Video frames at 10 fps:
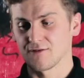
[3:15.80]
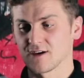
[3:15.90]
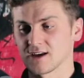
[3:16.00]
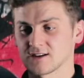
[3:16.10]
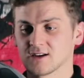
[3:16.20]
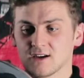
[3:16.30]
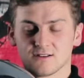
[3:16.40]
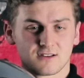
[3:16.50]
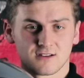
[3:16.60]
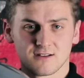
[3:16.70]
I think,
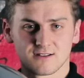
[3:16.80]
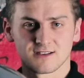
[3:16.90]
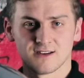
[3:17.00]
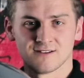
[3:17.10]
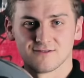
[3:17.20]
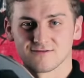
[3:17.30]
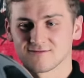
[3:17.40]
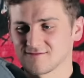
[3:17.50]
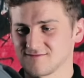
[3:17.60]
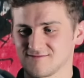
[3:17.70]
just looks so,
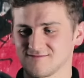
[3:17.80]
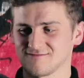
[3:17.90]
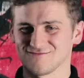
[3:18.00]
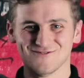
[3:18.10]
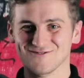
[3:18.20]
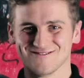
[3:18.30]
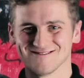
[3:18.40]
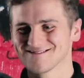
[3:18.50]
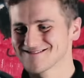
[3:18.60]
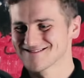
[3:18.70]

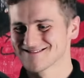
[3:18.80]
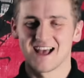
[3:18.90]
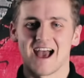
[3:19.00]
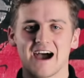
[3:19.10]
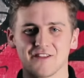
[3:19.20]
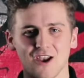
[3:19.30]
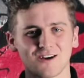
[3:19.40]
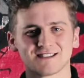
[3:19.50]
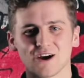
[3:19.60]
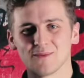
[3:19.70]
ooh. And the
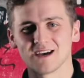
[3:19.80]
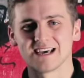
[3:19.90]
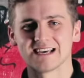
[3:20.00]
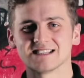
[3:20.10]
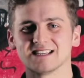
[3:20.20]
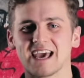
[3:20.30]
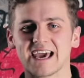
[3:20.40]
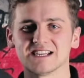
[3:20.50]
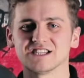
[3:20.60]
last helmet is the